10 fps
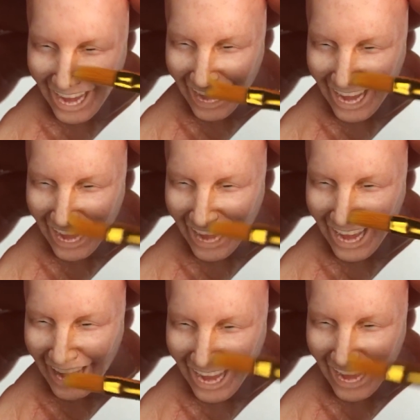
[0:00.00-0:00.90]
The best
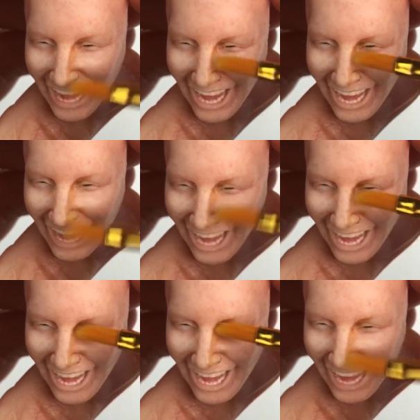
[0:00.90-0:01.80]
sponges
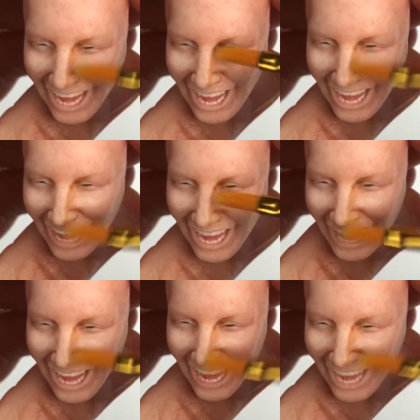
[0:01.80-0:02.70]
are the
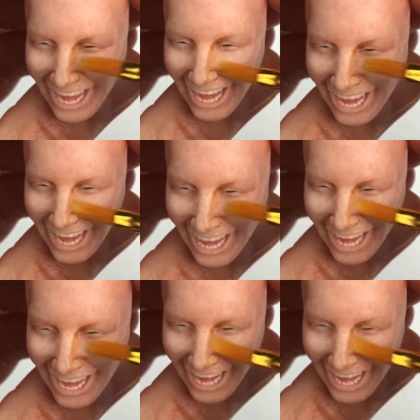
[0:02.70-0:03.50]
makeup sponges.